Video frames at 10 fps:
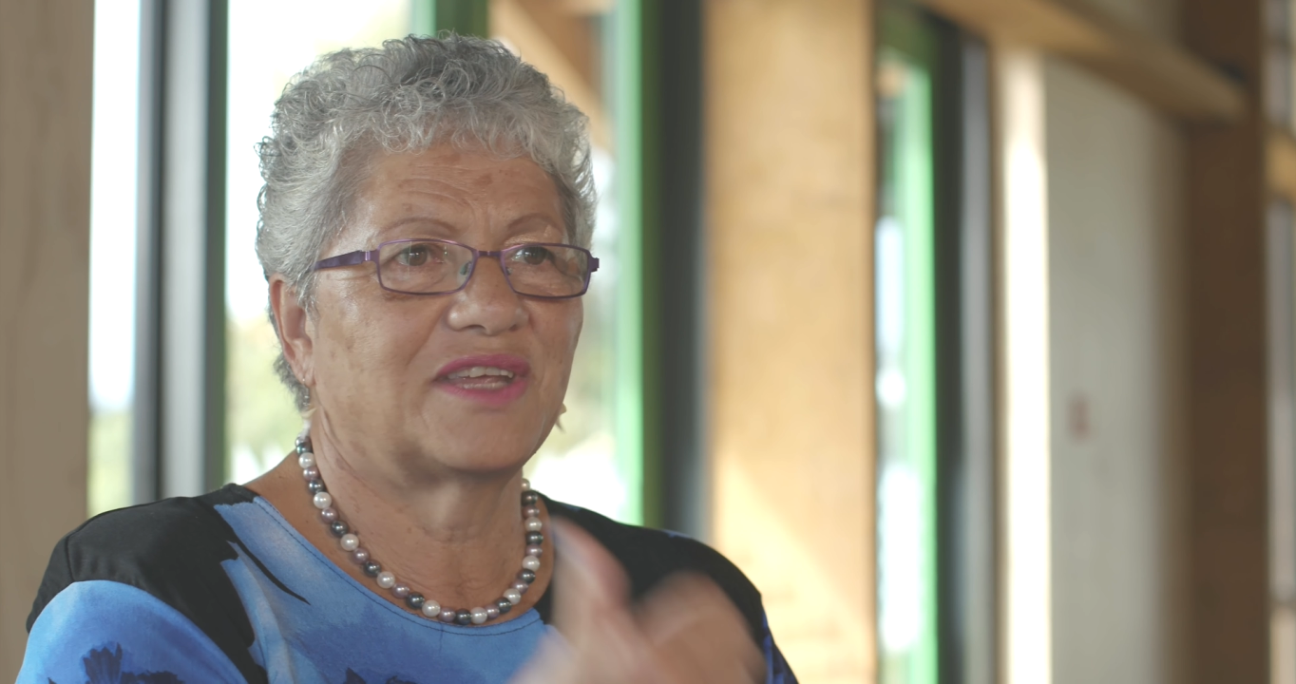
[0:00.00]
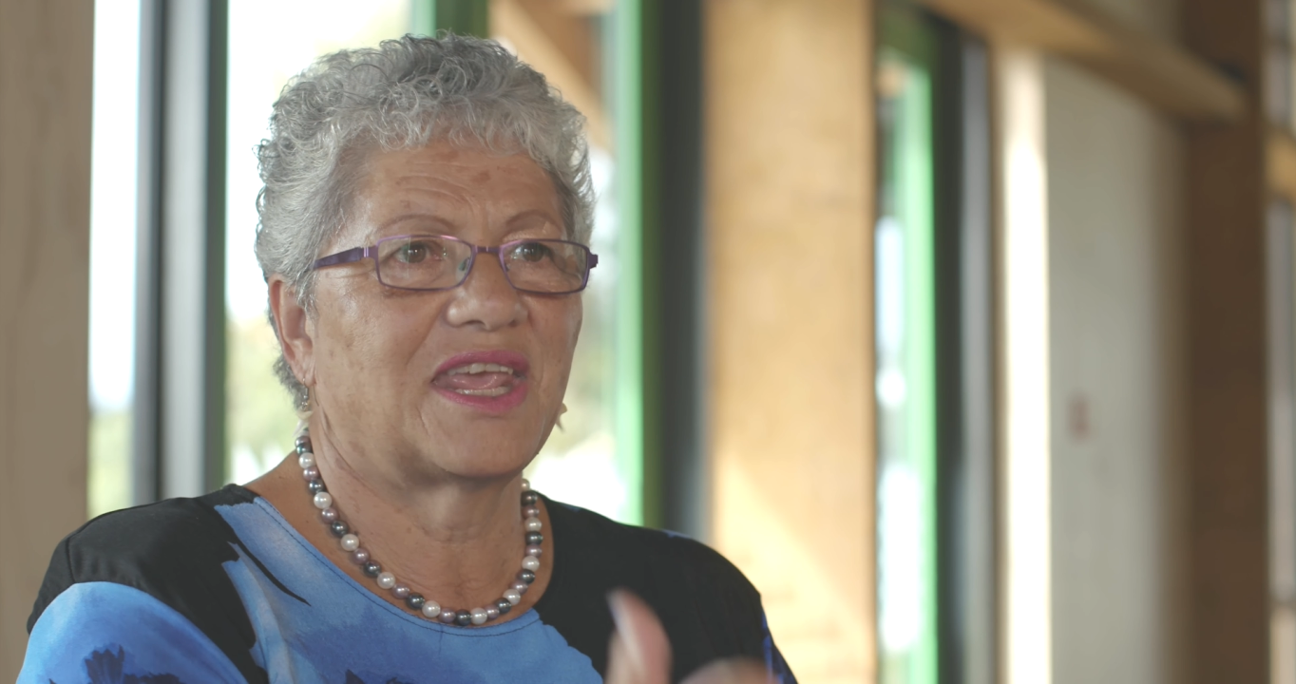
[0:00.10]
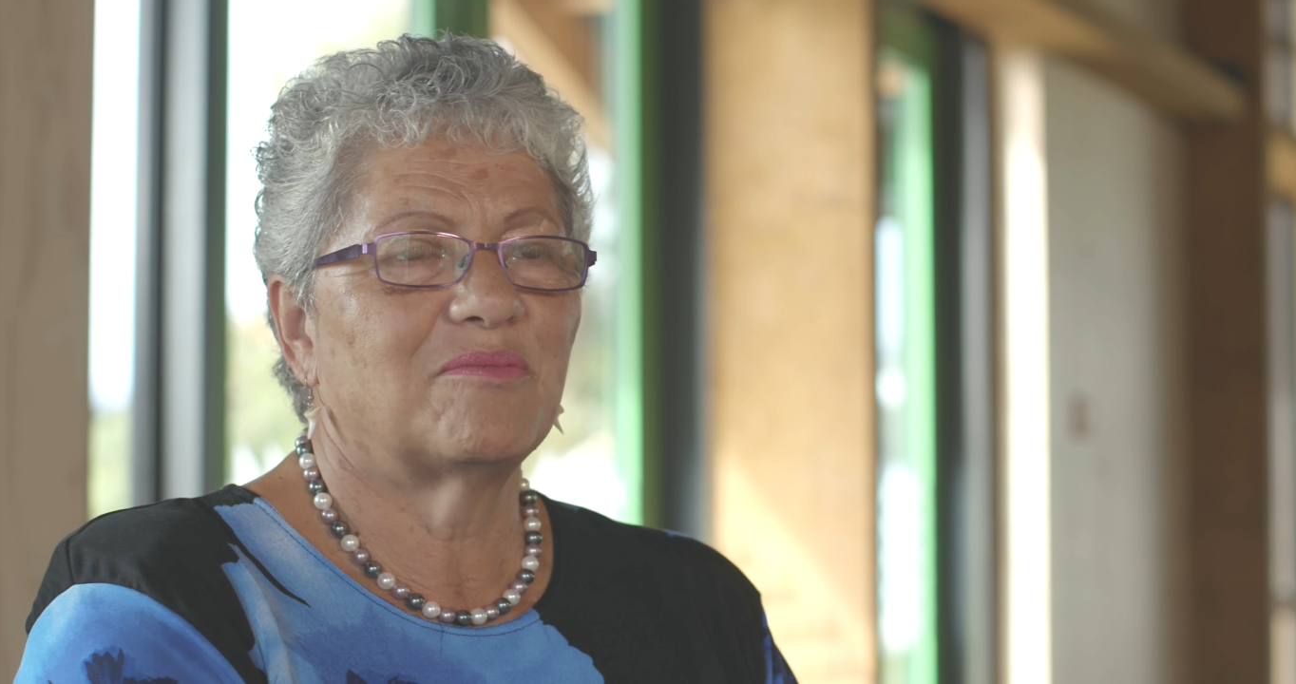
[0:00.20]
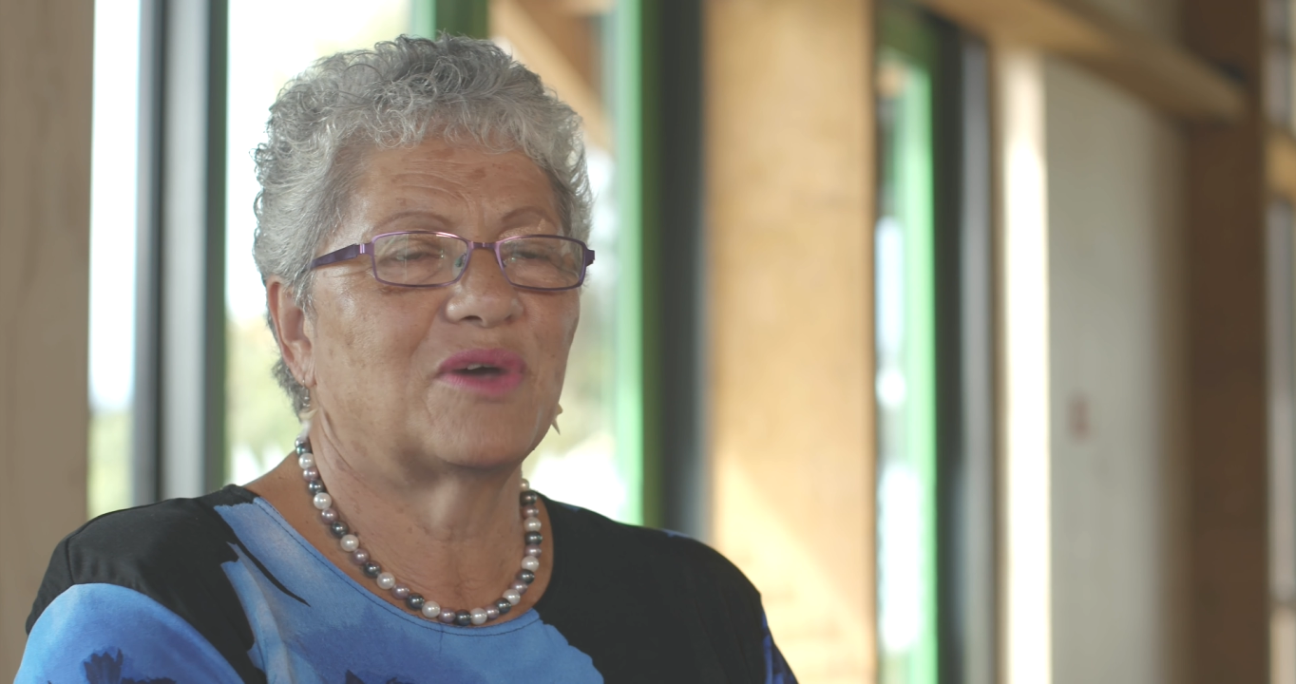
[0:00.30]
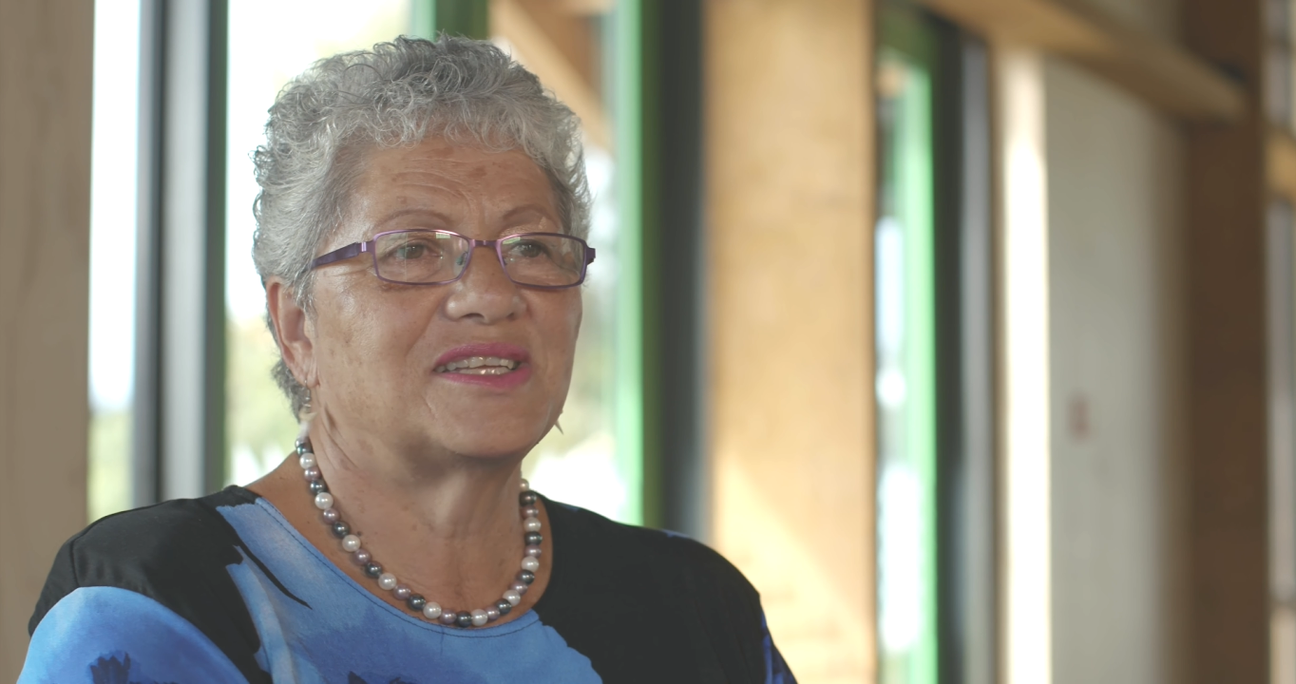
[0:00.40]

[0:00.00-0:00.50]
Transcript: to get my